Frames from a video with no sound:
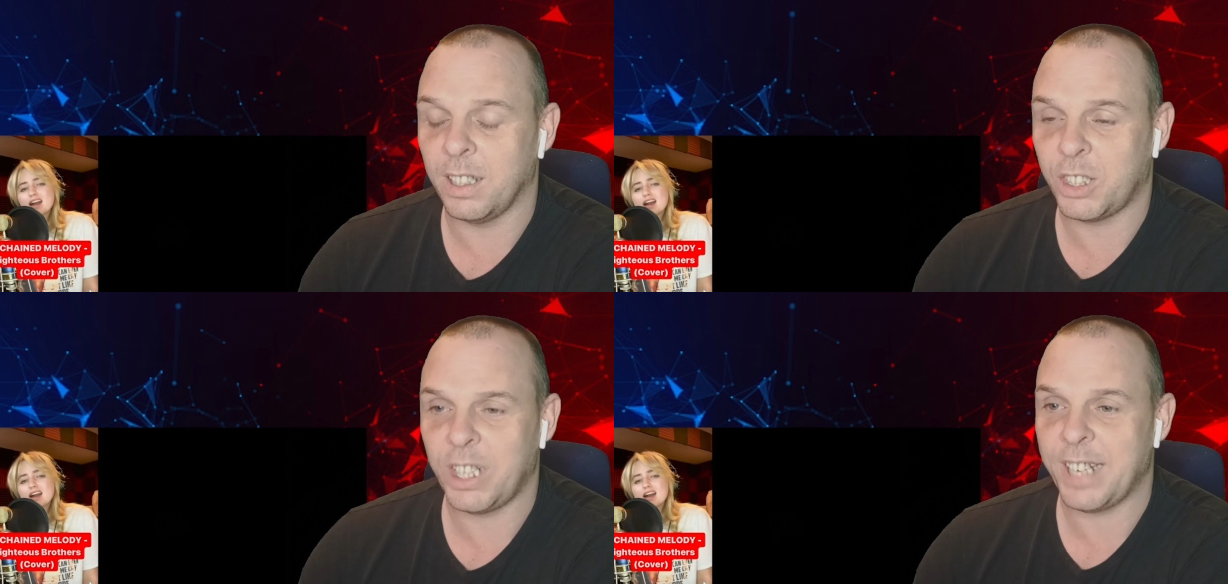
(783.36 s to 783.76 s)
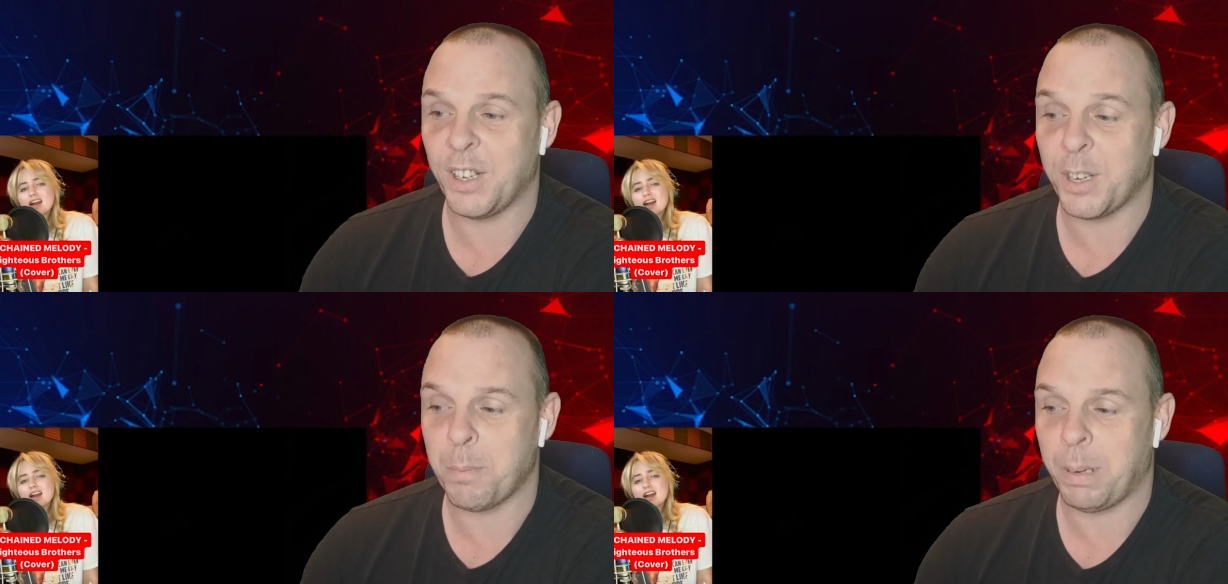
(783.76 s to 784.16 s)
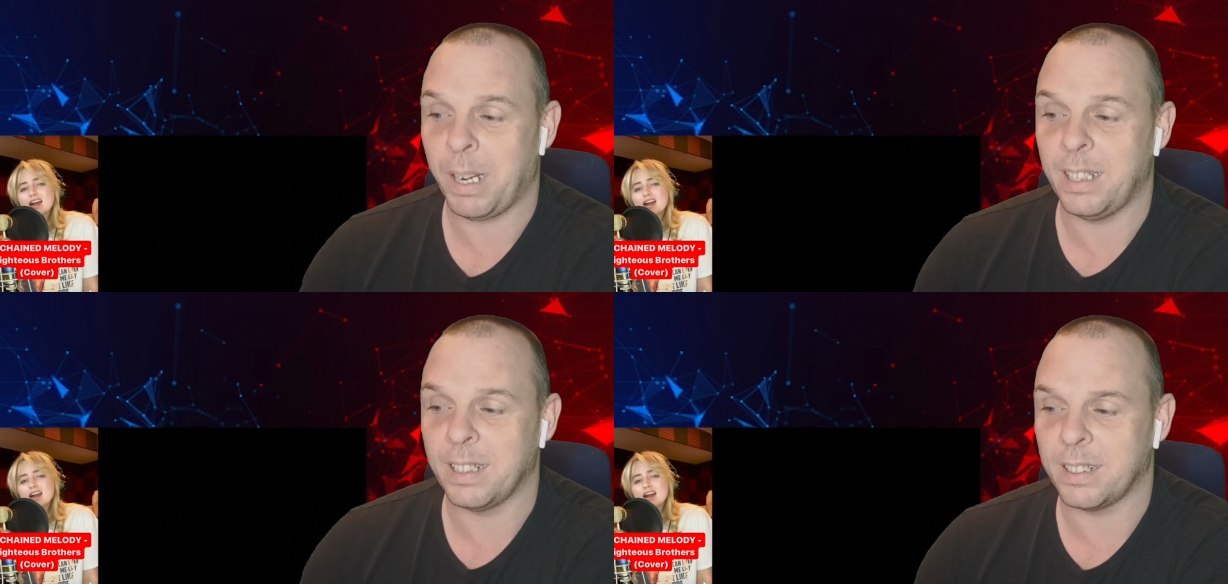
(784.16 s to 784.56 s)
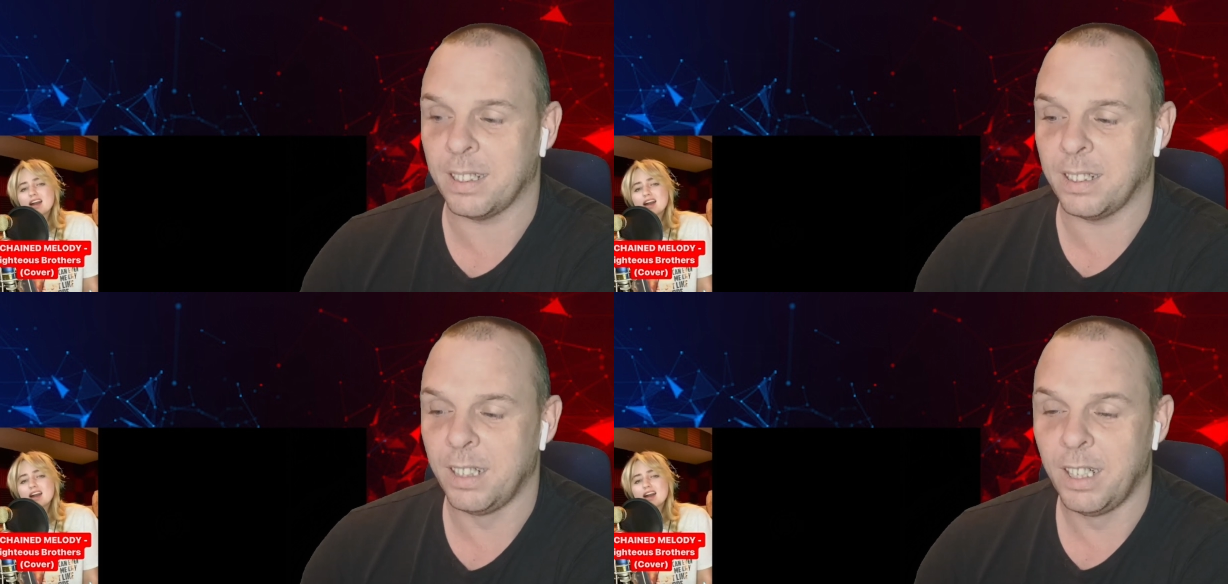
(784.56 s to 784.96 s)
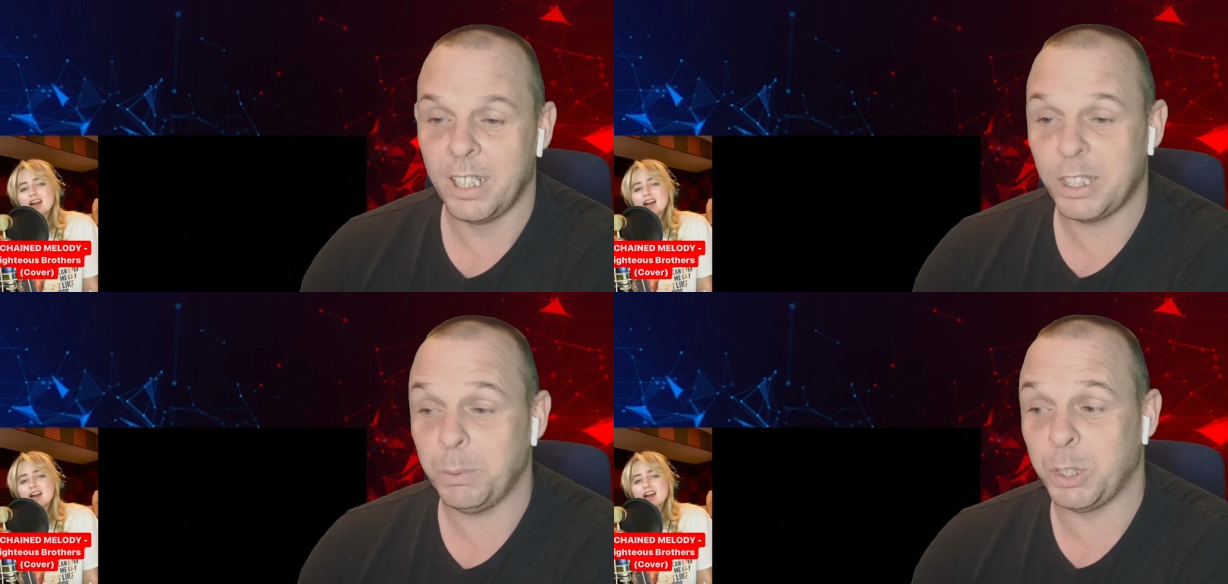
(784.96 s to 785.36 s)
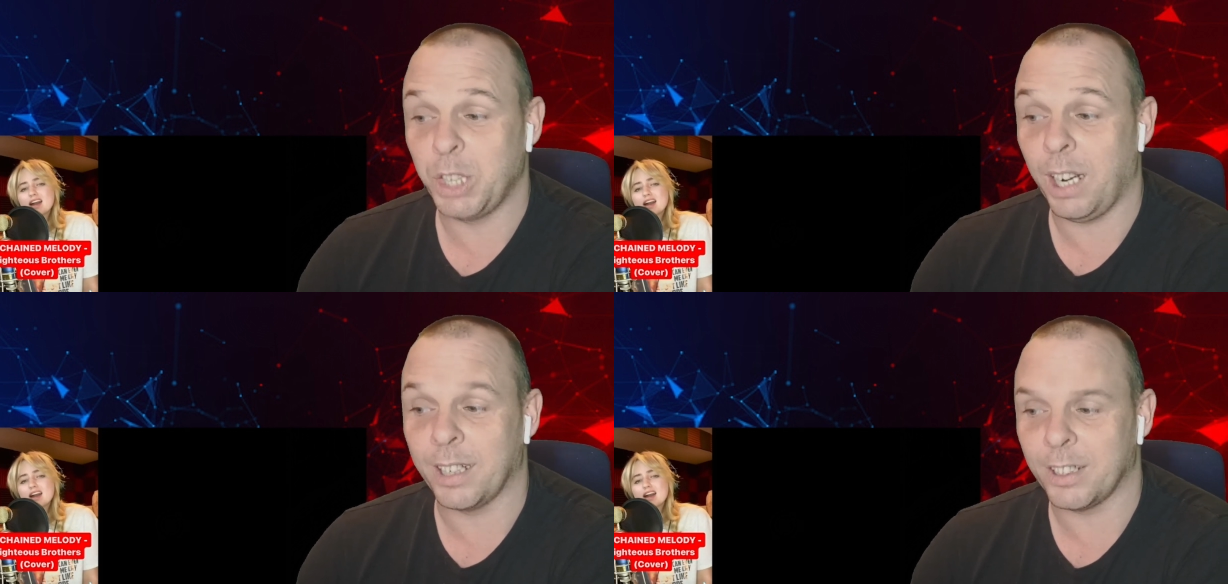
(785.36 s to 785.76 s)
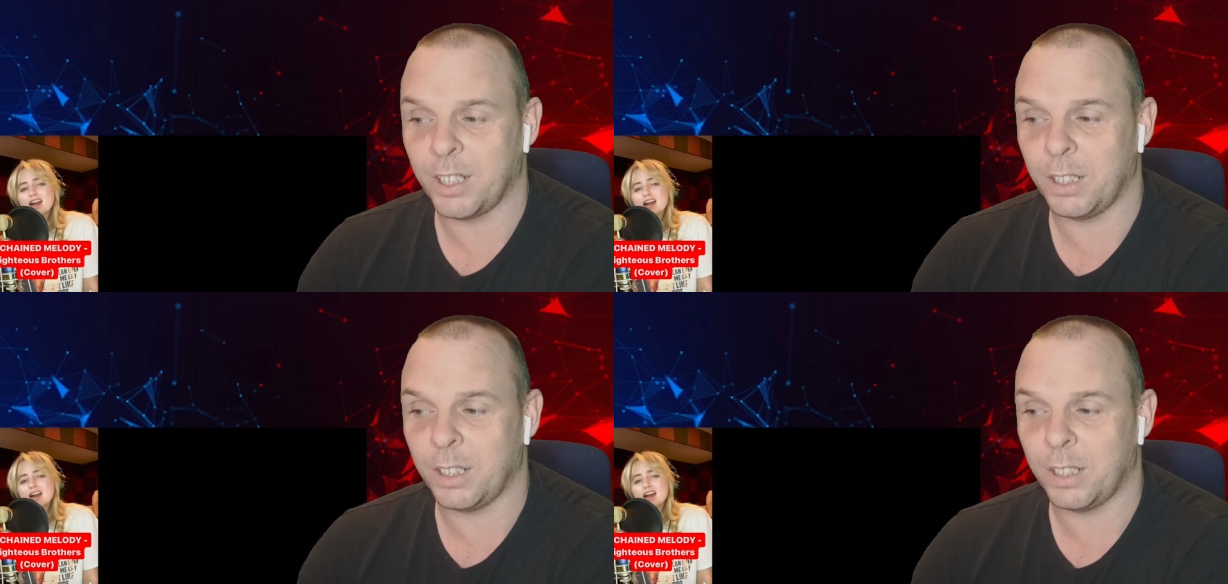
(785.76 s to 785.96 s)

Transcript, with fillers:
Speaker 1: she had it on her playlist, and she was young at the time.